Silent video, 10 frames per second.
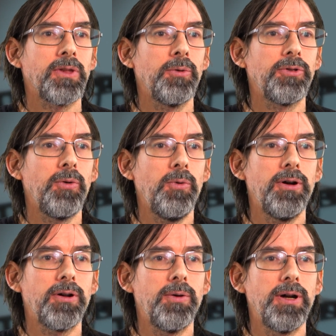But they
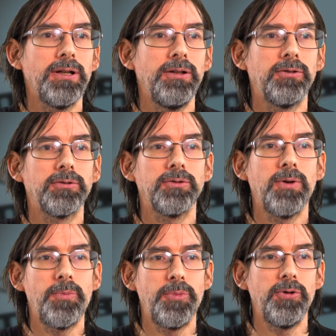were
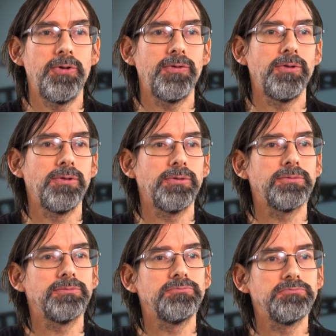quite beautiful,
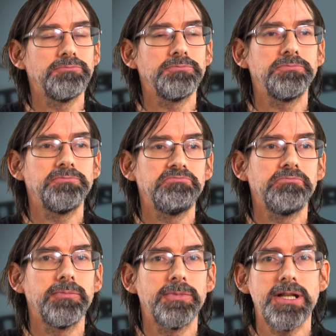
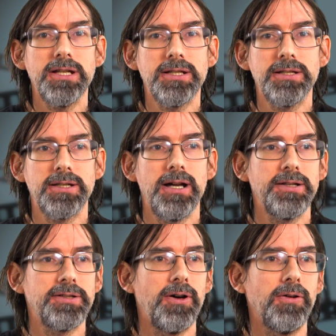decent
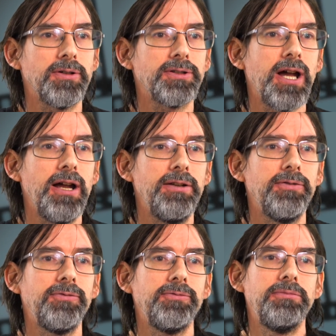sized dogs, kind
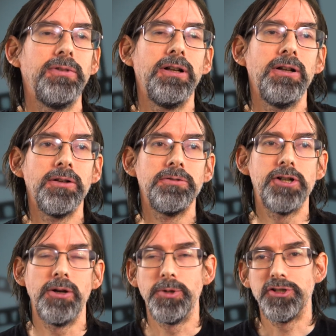of
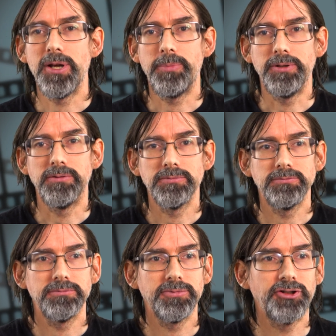German Shepherd
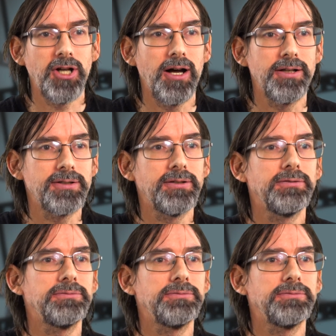sized